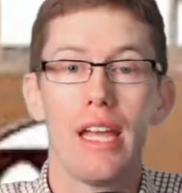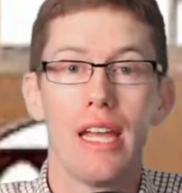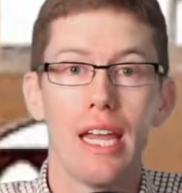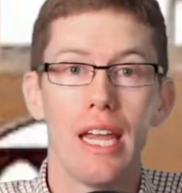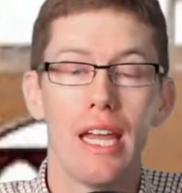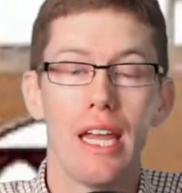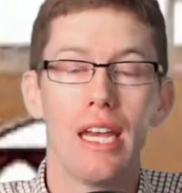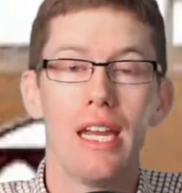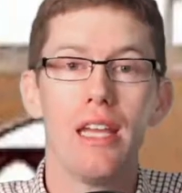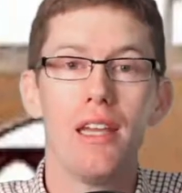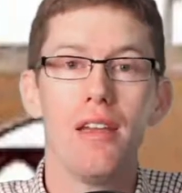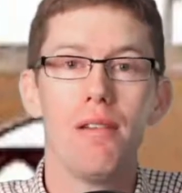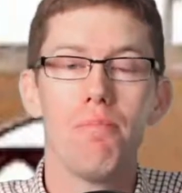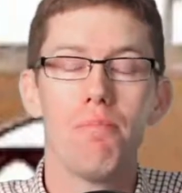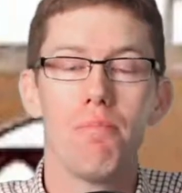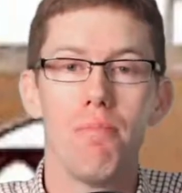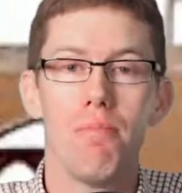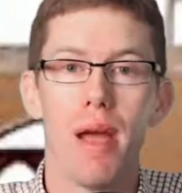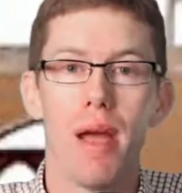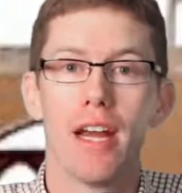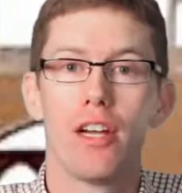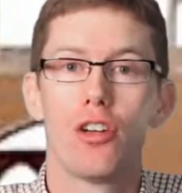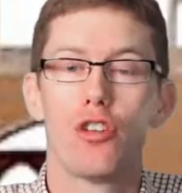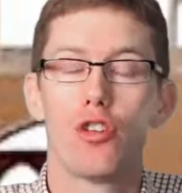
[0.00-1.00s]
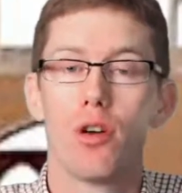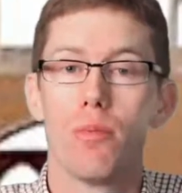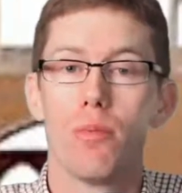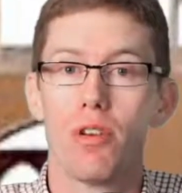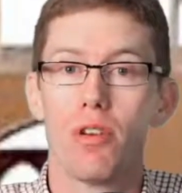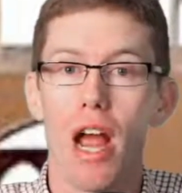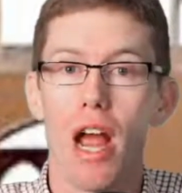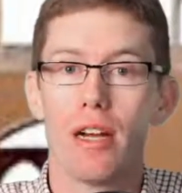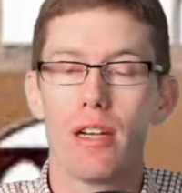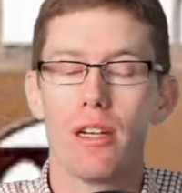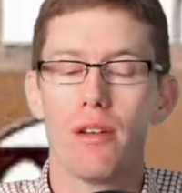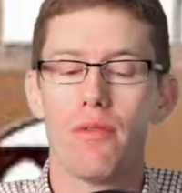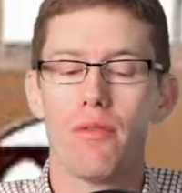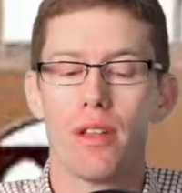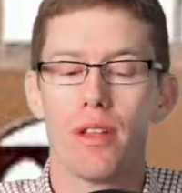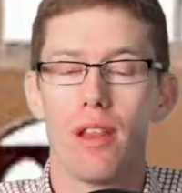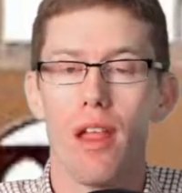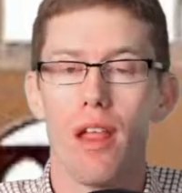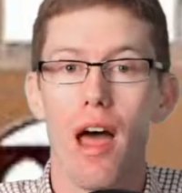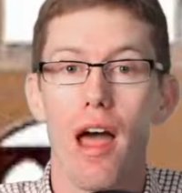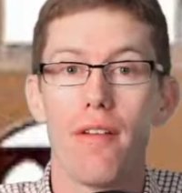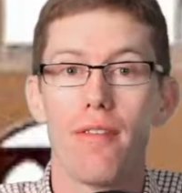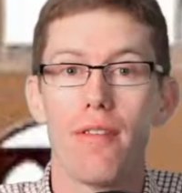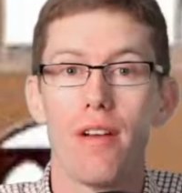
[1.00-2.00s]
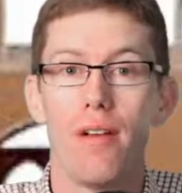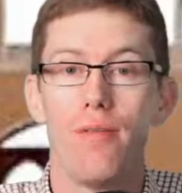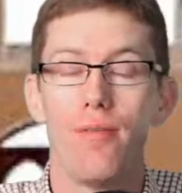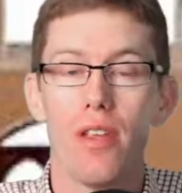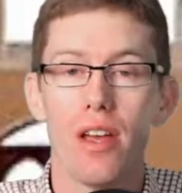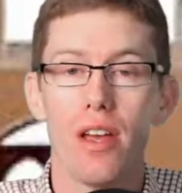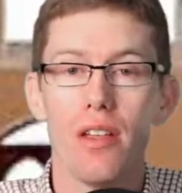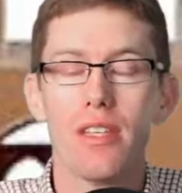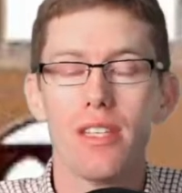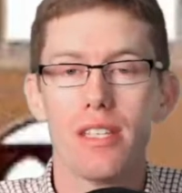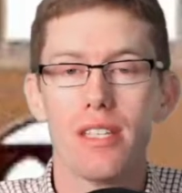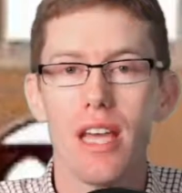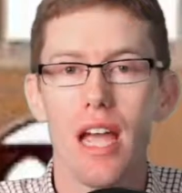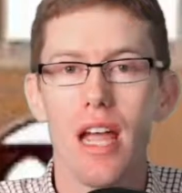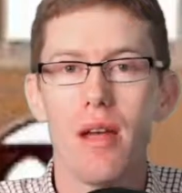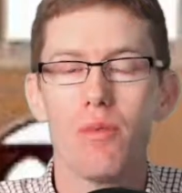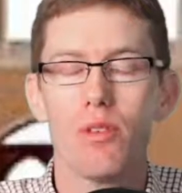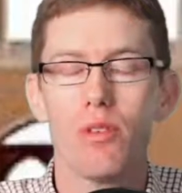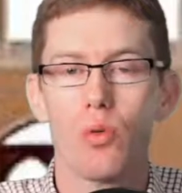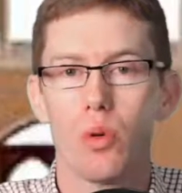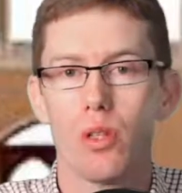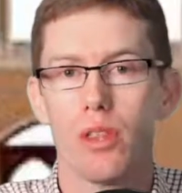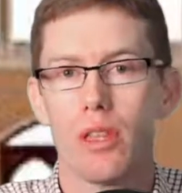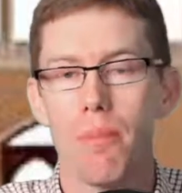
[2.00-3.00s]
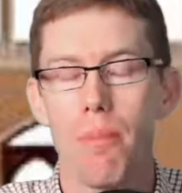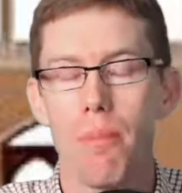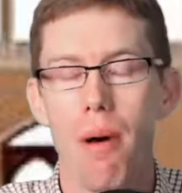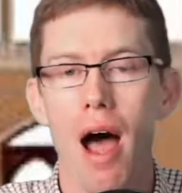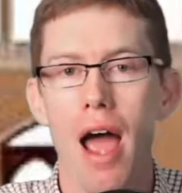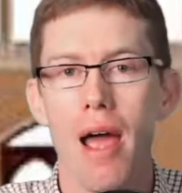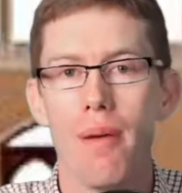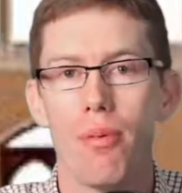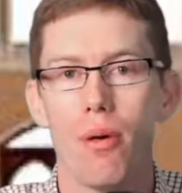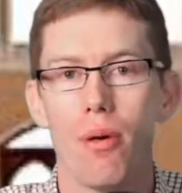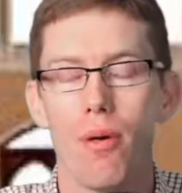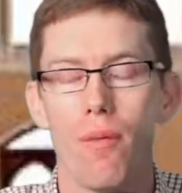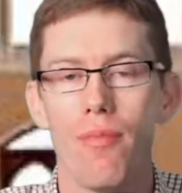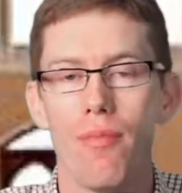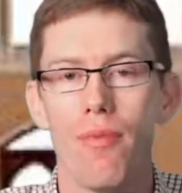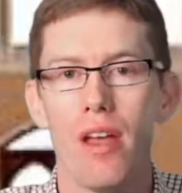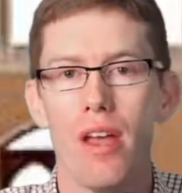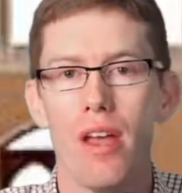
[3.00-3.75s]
any major objective in life. And the same is with the Bible.